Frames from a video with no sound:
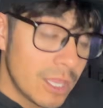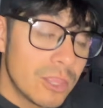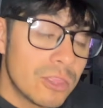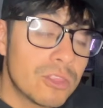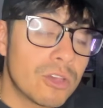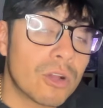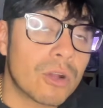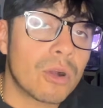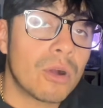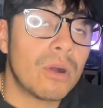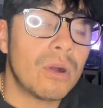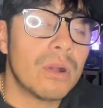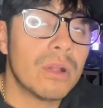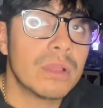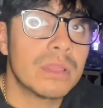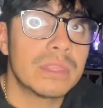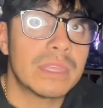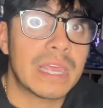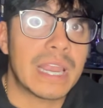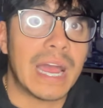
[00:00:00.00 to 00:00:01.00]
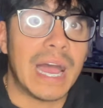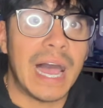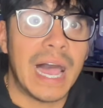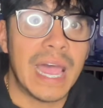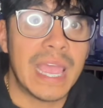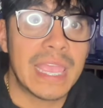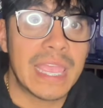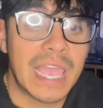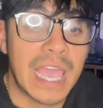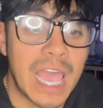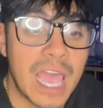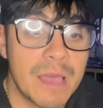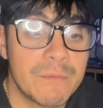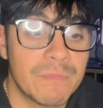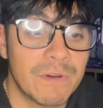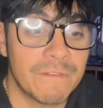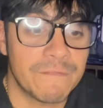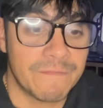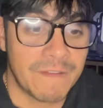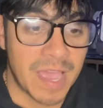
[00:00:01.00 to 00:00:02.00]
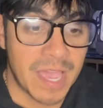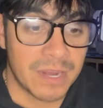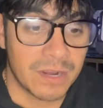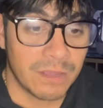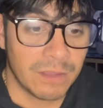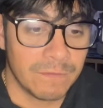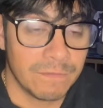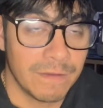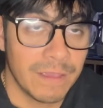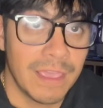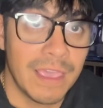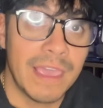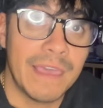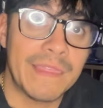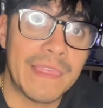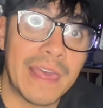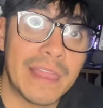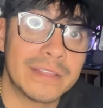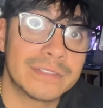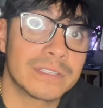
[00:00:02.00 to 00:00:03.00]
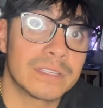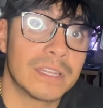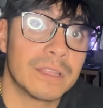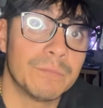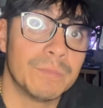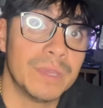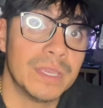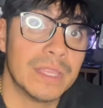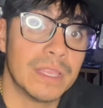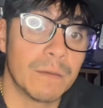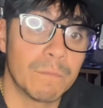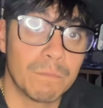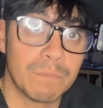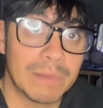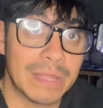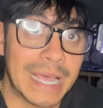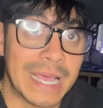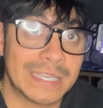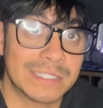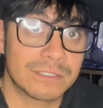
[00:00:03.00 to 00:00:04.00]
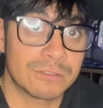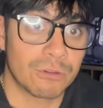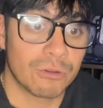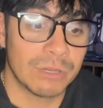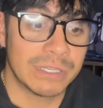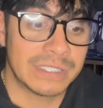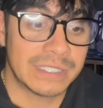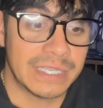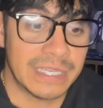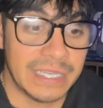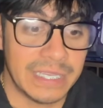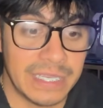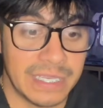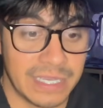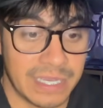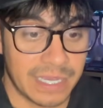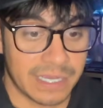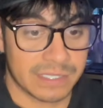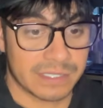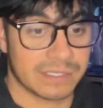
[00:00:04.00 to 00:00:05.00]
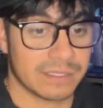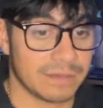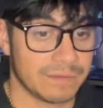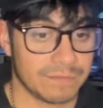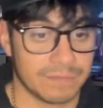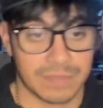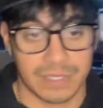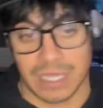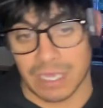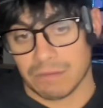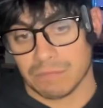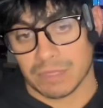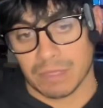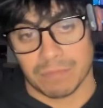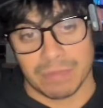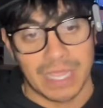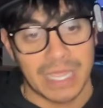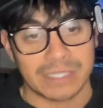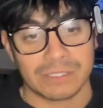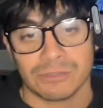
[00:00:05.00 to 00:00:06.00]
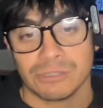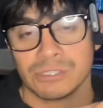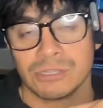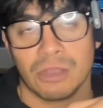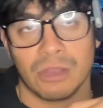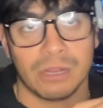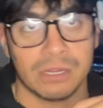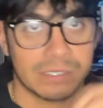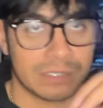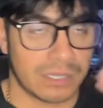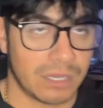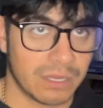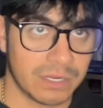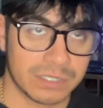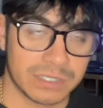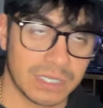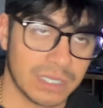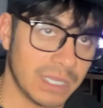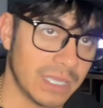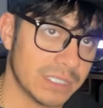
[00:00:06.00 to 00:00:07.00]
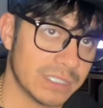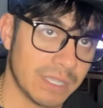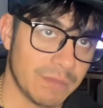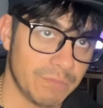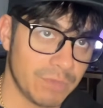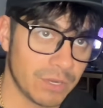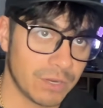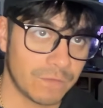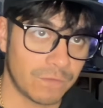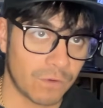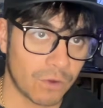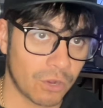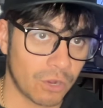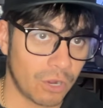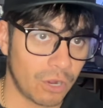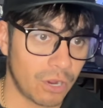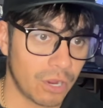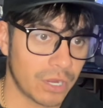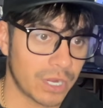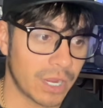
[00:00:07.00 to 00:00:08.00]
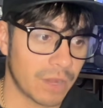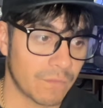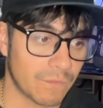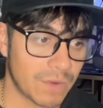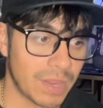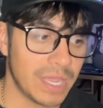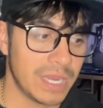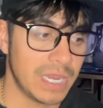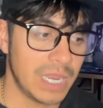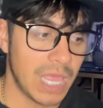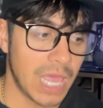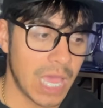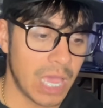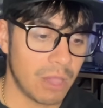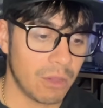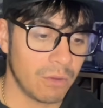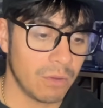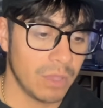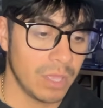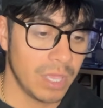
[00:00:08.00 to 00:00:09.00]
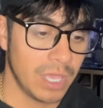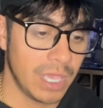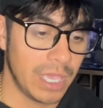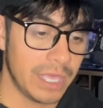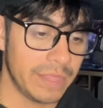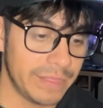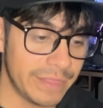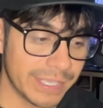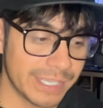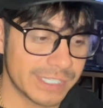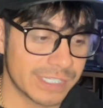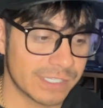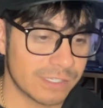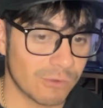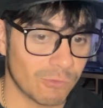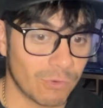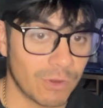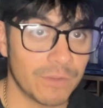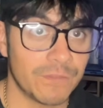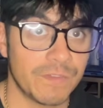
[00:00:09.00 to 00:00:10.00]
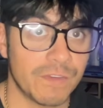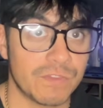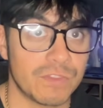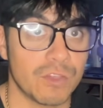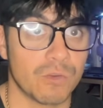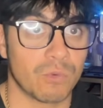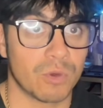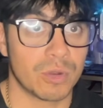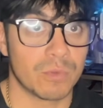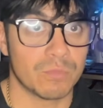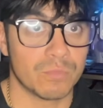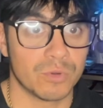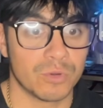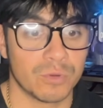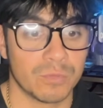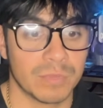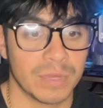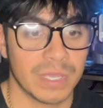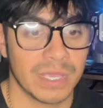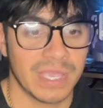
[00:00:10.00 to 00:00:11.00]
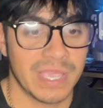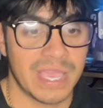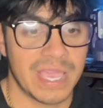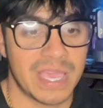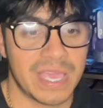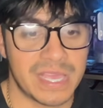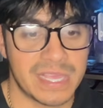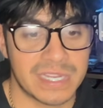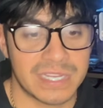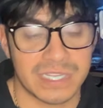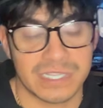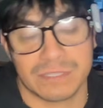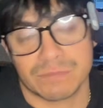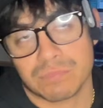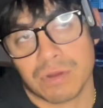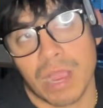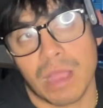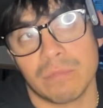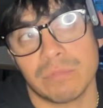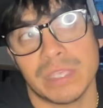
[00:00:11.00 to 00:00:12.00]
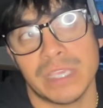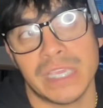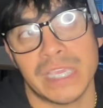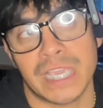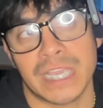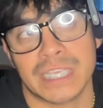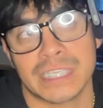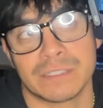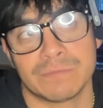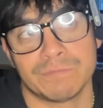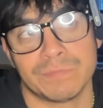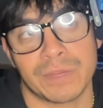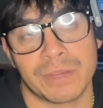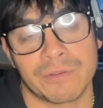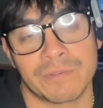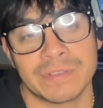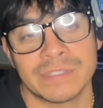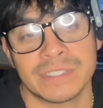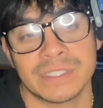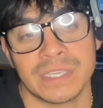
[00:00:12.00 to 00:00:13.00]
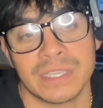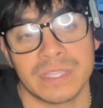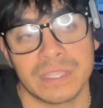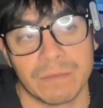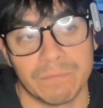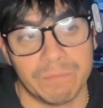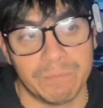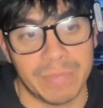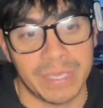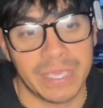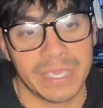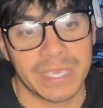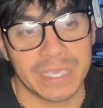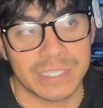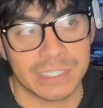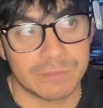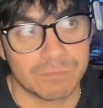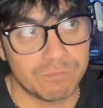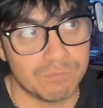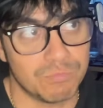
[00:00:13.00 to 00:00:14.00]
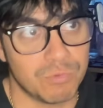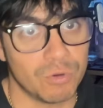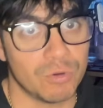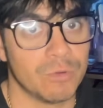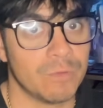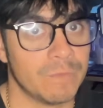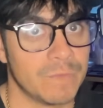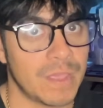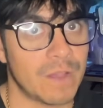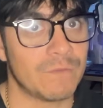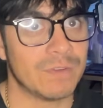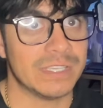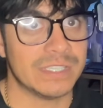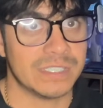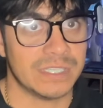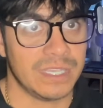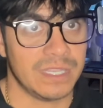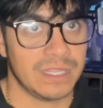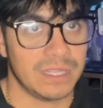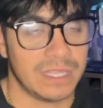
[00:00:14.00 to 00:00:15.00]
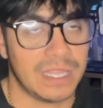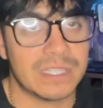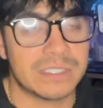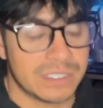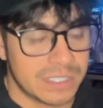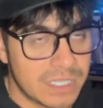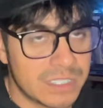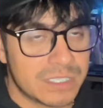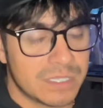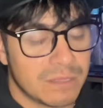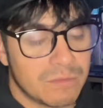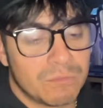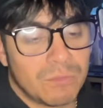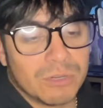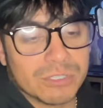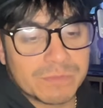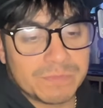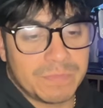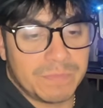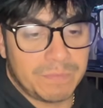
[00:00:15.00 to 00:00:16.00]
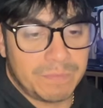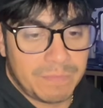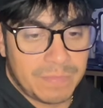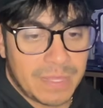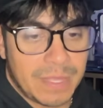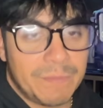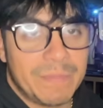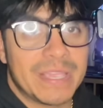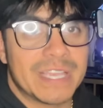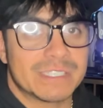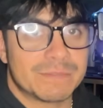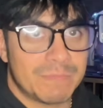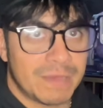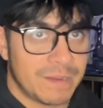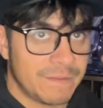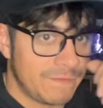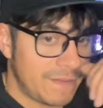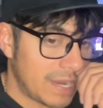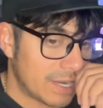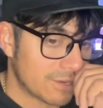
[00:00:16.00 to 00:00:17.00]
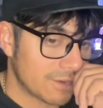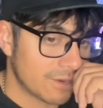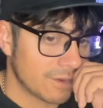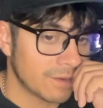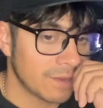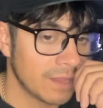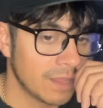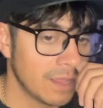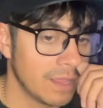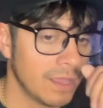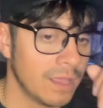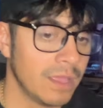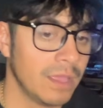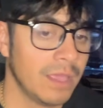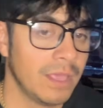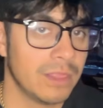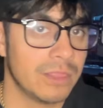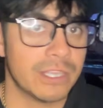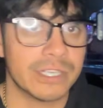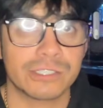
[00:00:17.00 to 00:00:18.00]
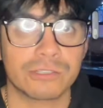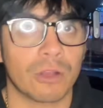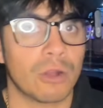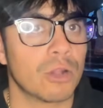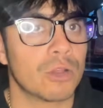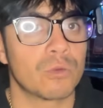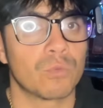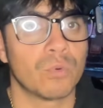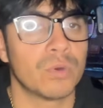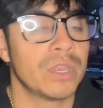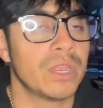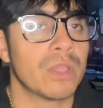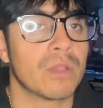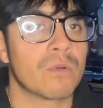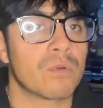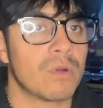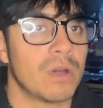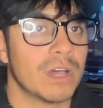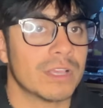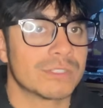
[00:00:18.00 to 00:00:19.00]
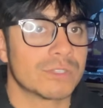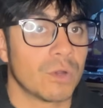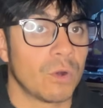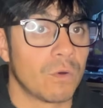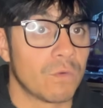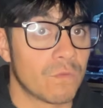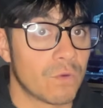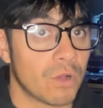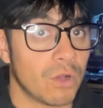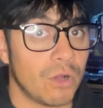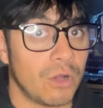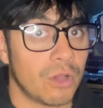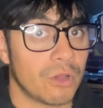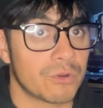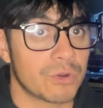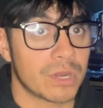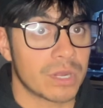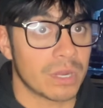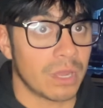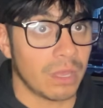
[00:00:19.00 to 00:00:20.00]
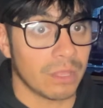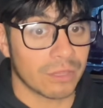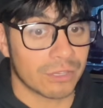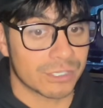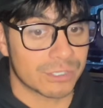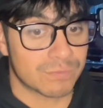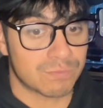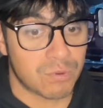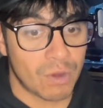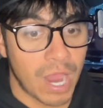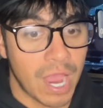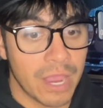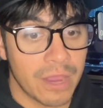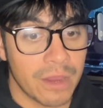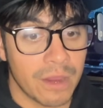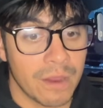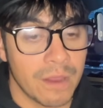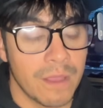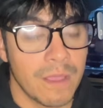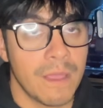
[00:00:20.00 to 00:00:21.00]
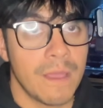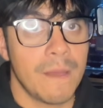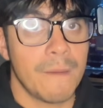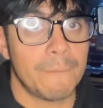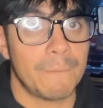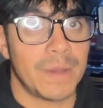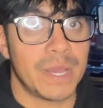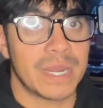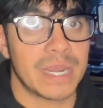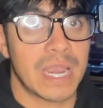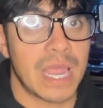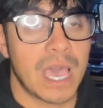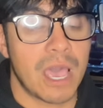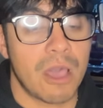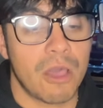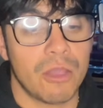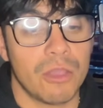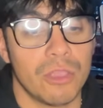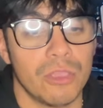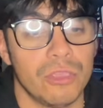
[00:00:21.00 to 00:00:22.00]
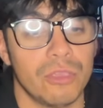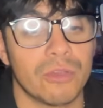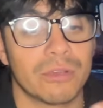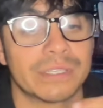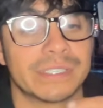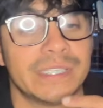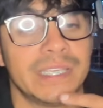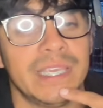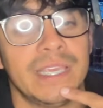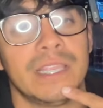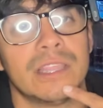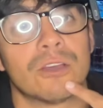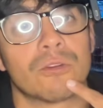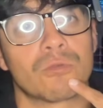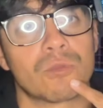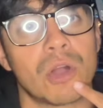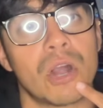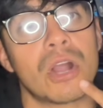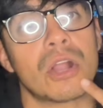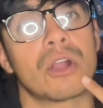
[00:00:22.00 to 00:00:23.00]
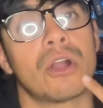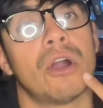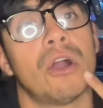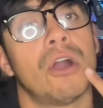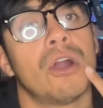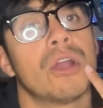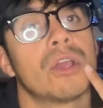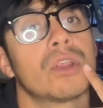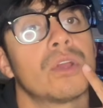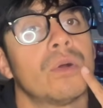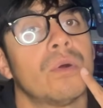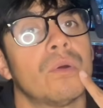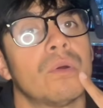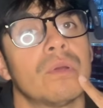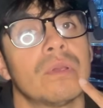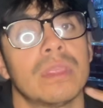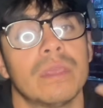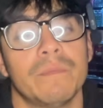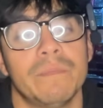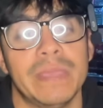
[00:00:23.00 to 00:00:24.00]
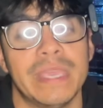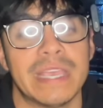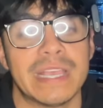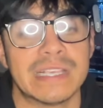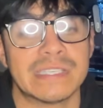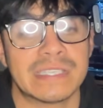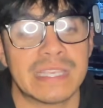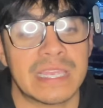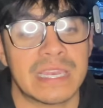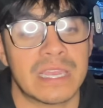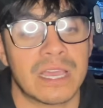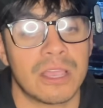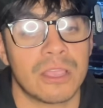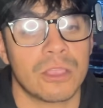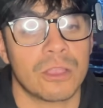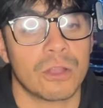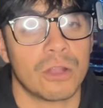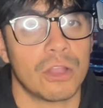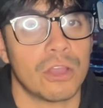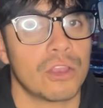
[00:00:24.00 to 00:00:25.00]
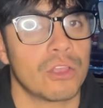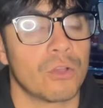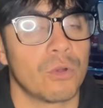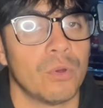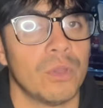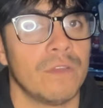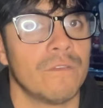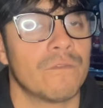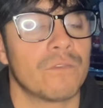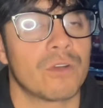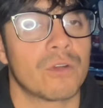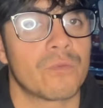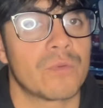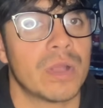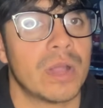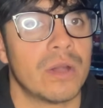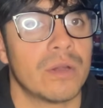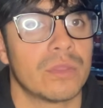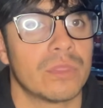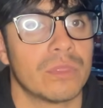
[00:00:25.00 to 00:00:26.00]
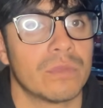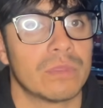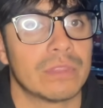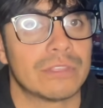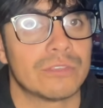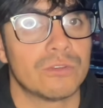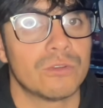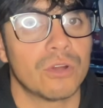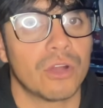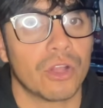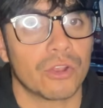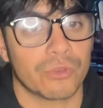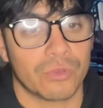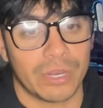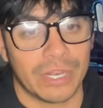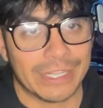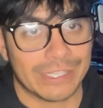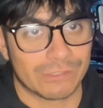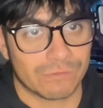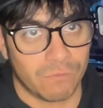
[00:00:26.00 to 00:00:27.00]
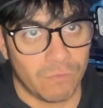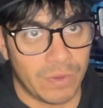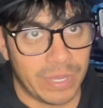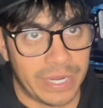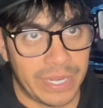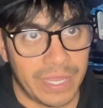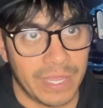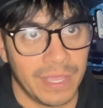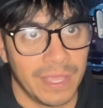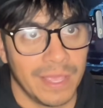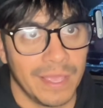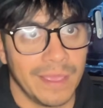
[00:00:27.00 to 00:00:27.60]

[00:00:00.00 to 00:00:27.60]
The card that I am a fan of, that is going to be the Blastoise EX. Now, the Blastoise card, honestly, is a beautiful card, and right now in this 151 boom, it is probably experiencing the biggest boom that we've seen. It's the biggest benefactor This card wouldn't cross over $100 prior, but now you're seeing the raw card or the PSA 9 card going for around 220.